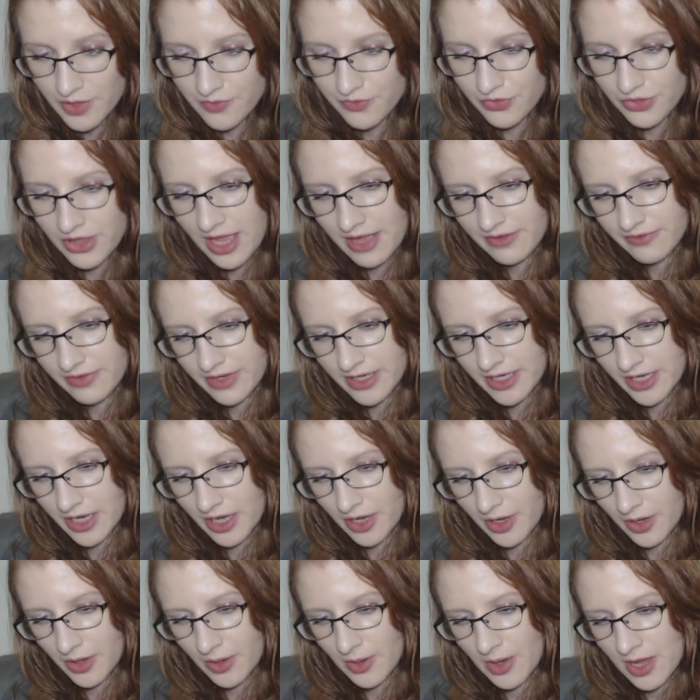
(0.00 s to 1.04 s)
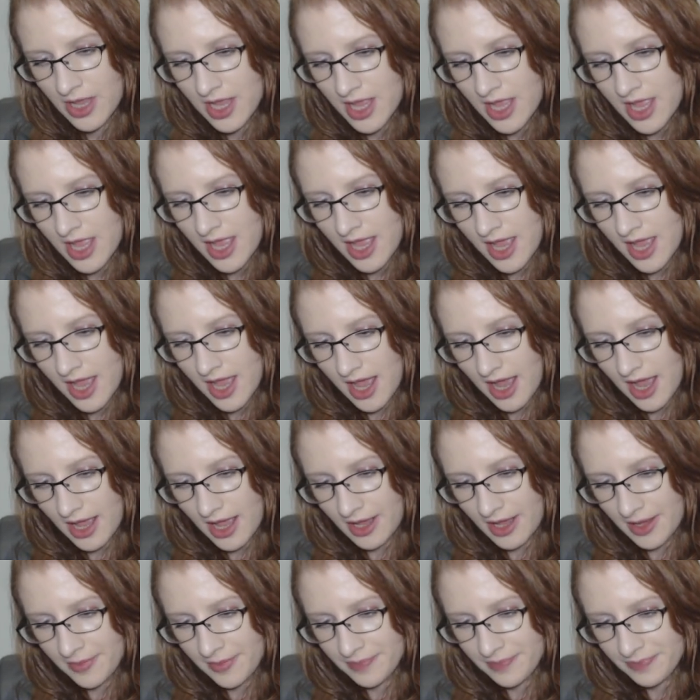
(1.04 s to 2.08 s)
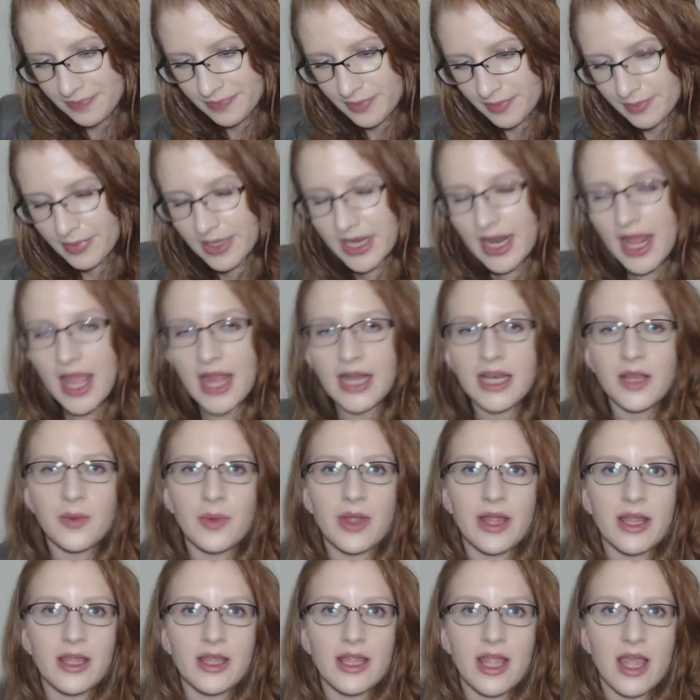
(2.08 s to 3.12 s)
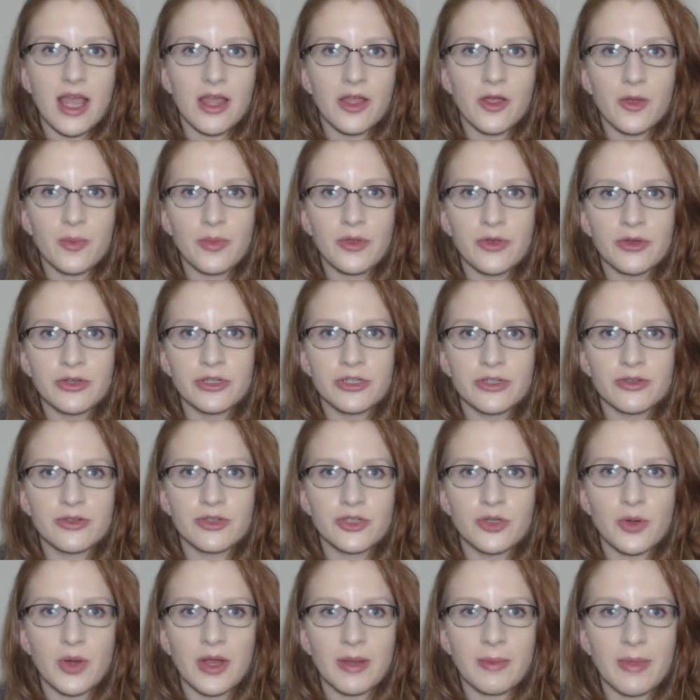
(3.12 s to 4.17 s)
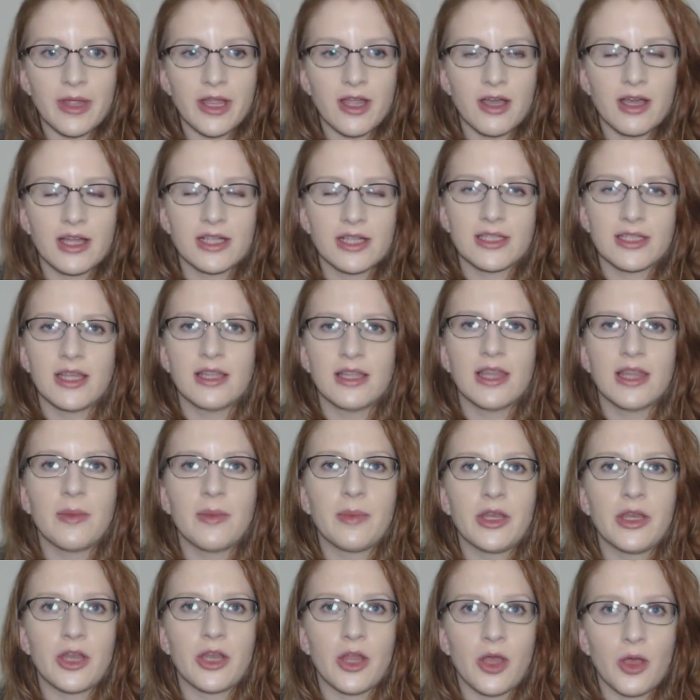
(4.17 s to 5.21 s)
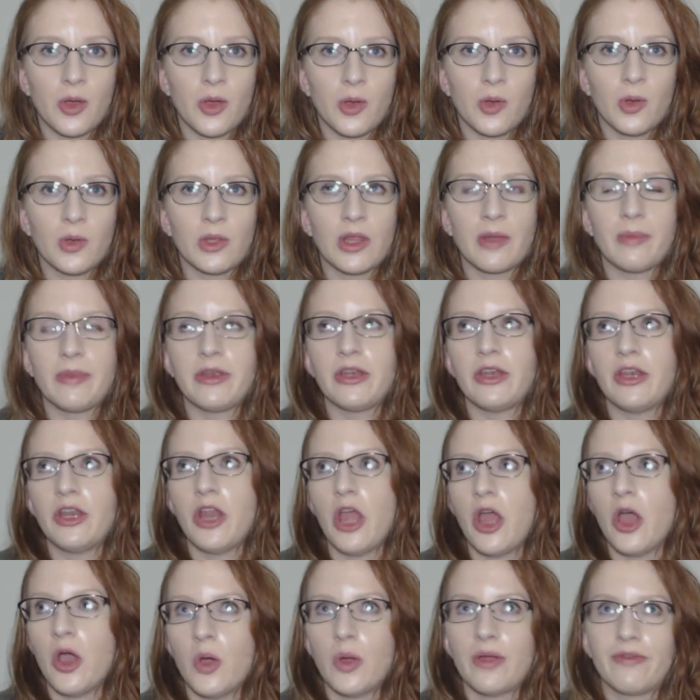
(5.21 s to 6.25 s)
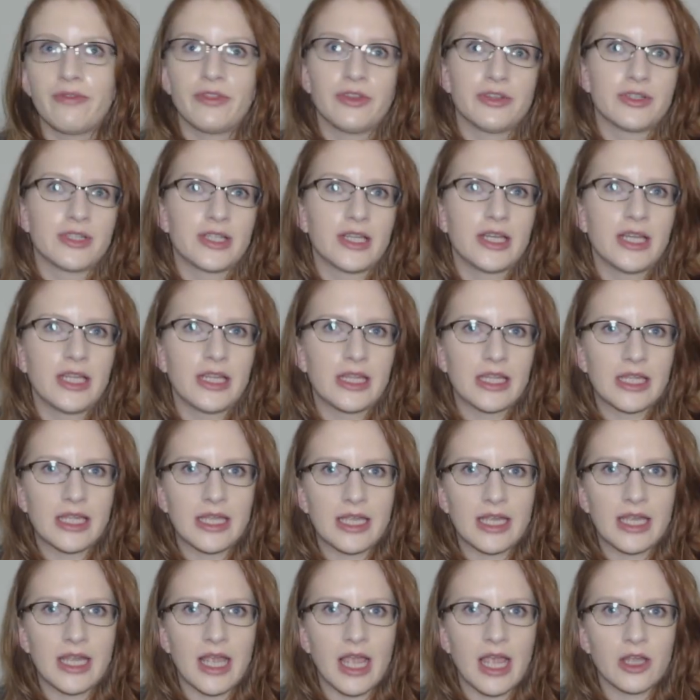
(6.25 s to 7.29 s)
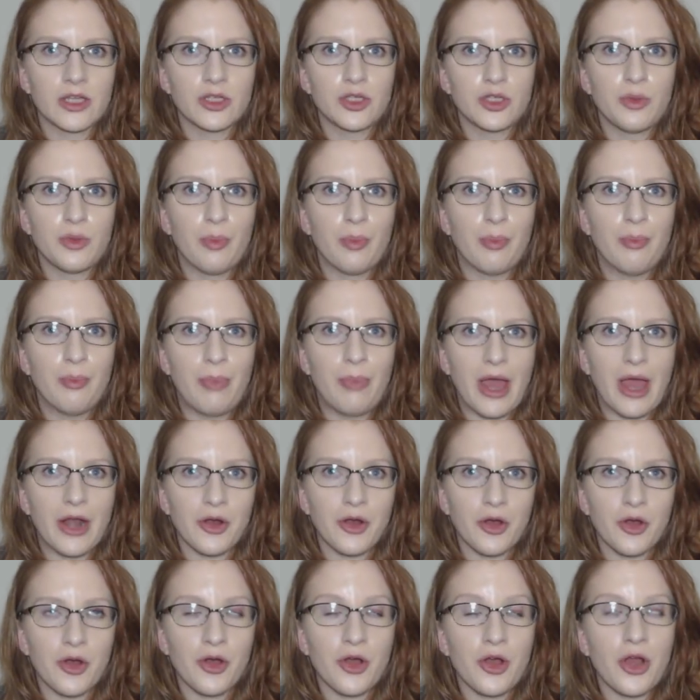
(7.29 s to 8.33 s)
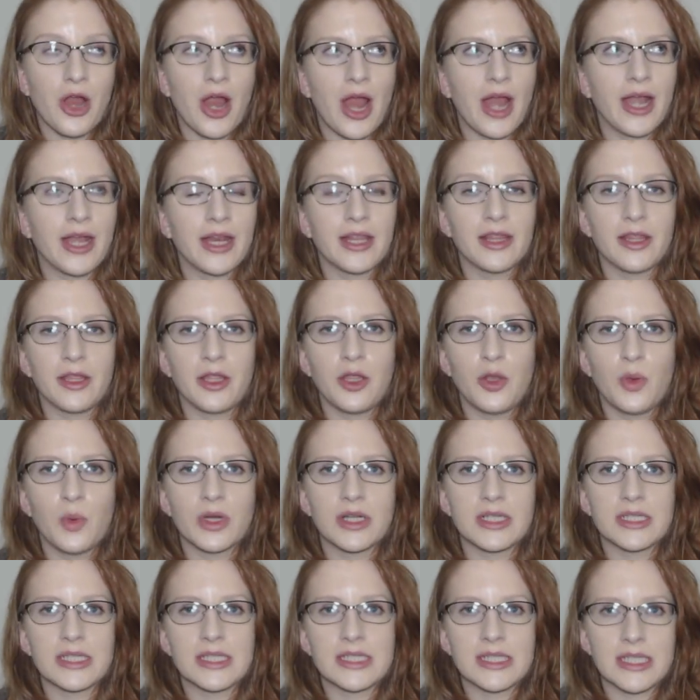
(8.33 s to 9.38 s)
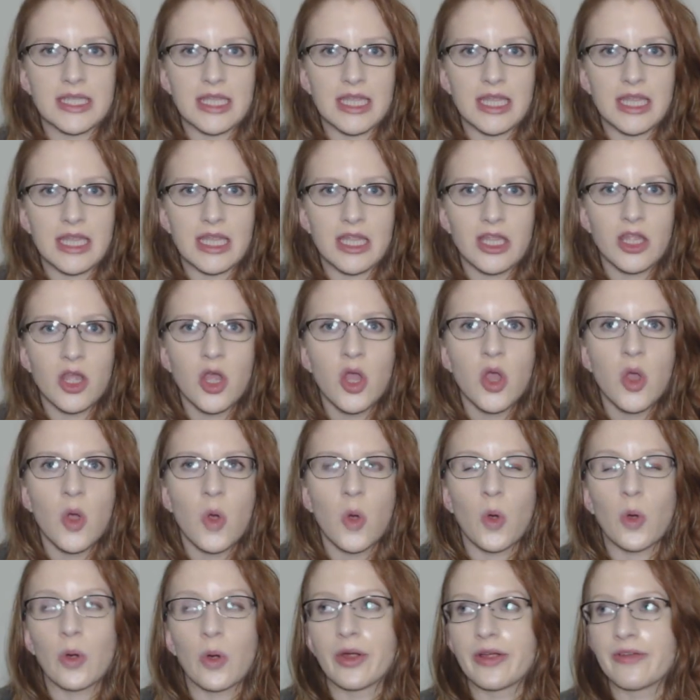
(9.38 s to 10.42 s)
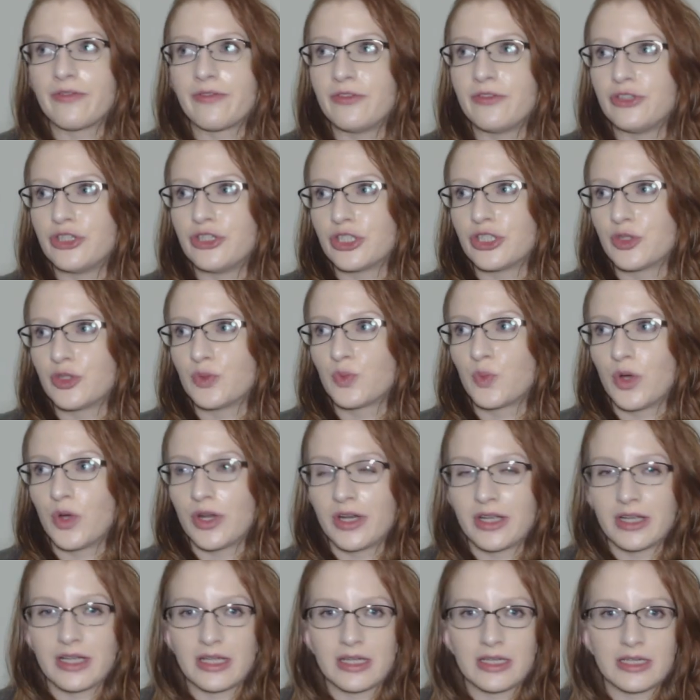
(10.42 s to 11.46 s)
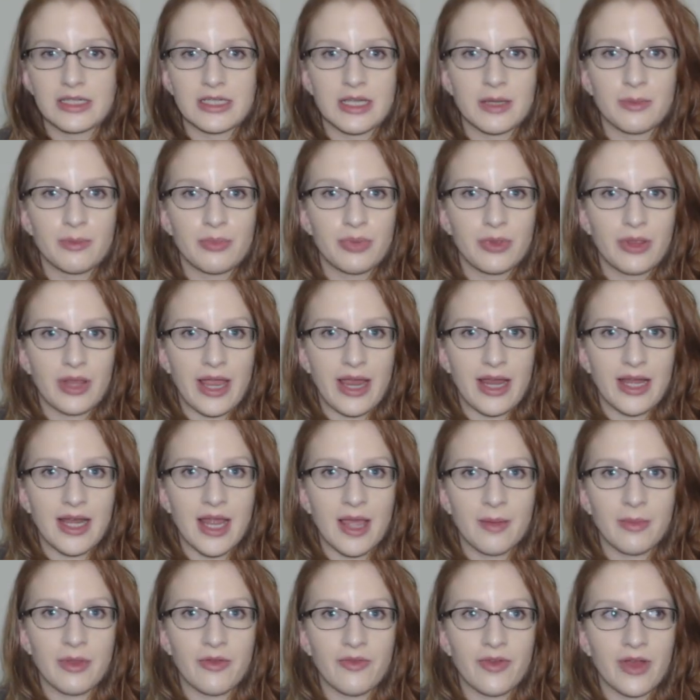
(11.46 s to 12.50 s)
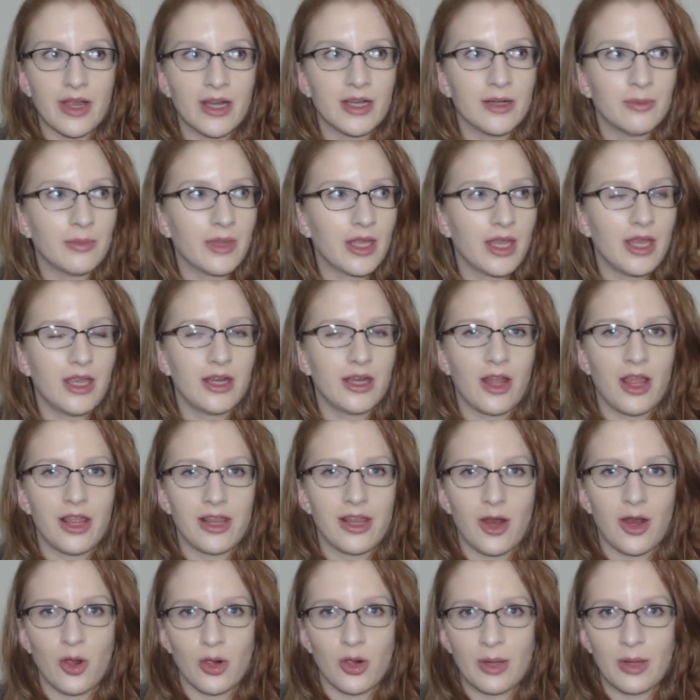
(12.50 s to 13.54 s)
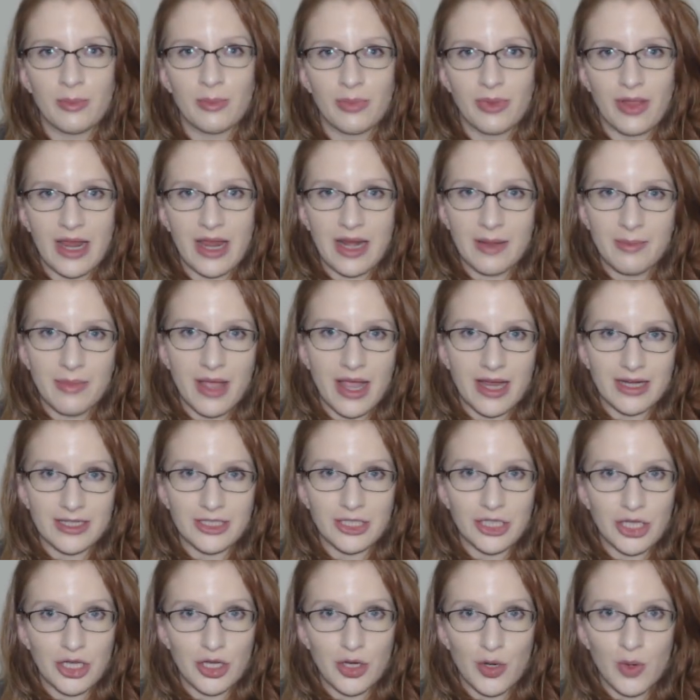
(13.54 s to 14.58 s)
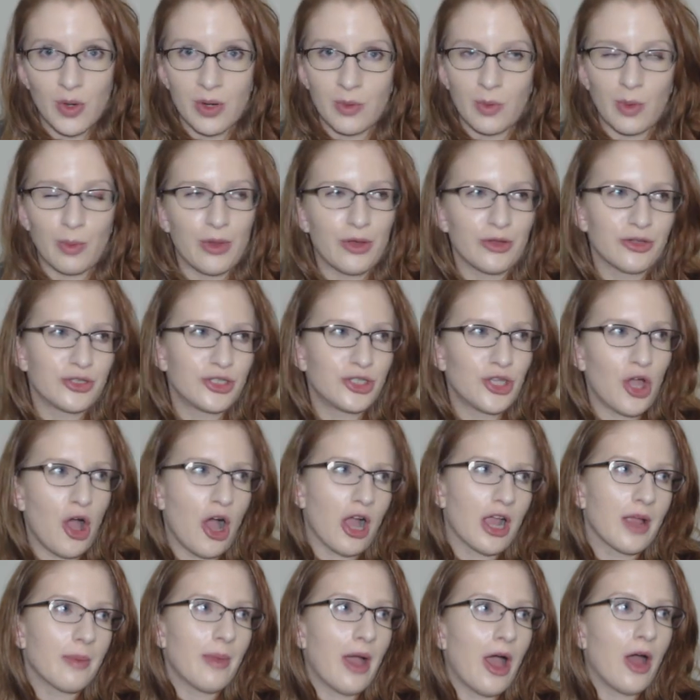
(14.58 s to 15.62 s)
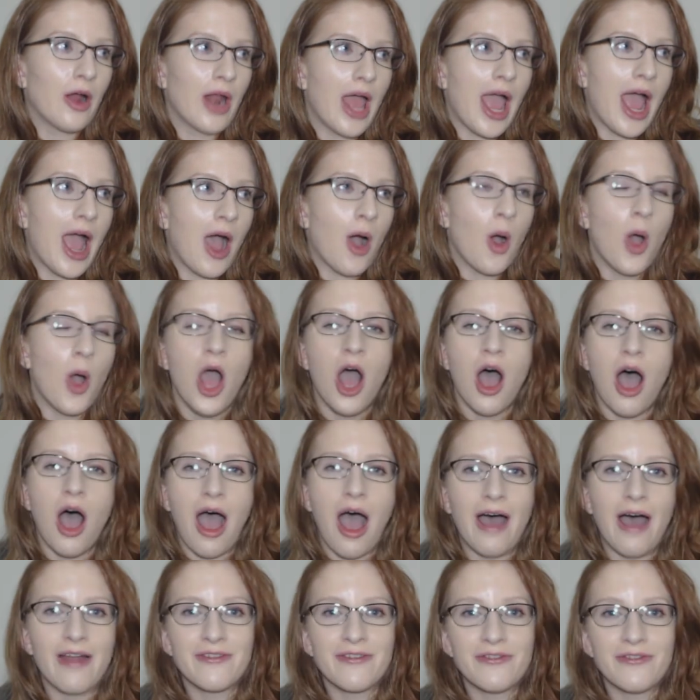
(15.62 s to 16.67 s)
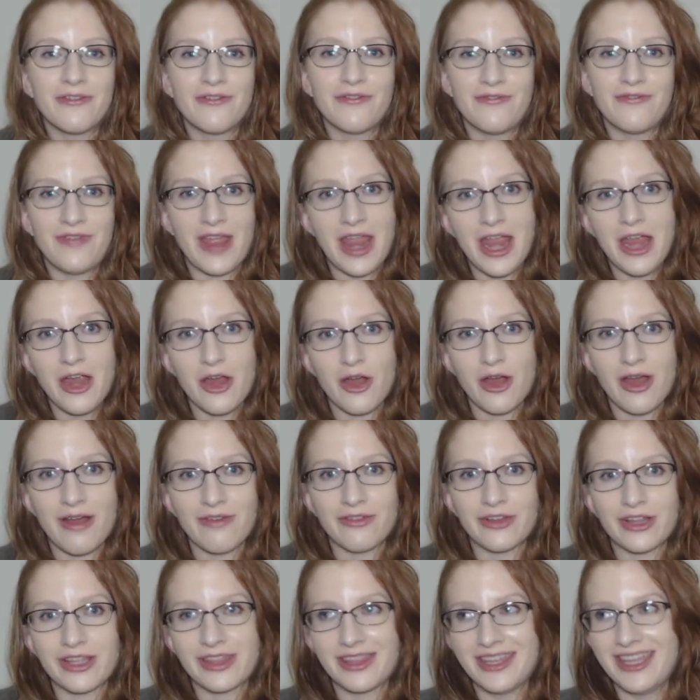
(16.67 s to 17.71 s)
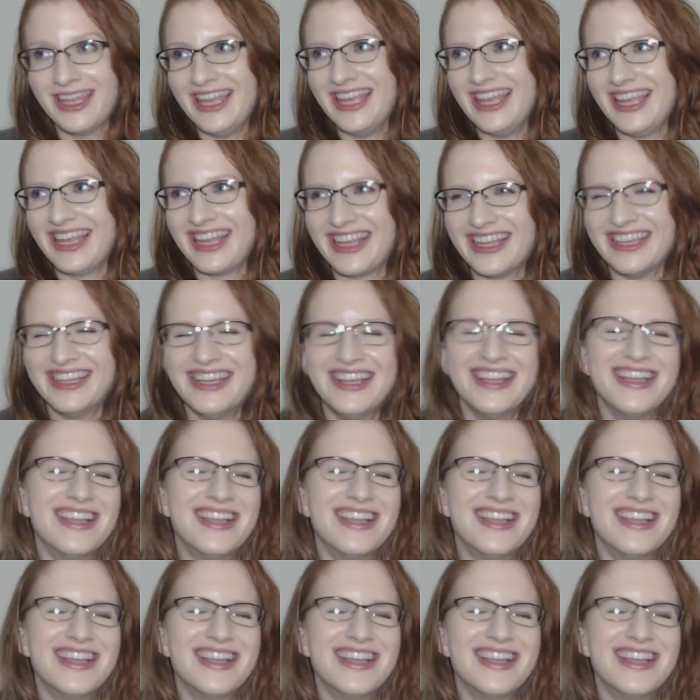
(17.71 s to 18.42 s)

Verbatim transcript: for that video. Um, but anyway, yeah, I hope you're enjoying my content. Let me know. Let me know if there's anything I could do better or anything you want to see, or if you just want to complain at me randomly and then I'll complain back to you and we'll both talk about how unfair everything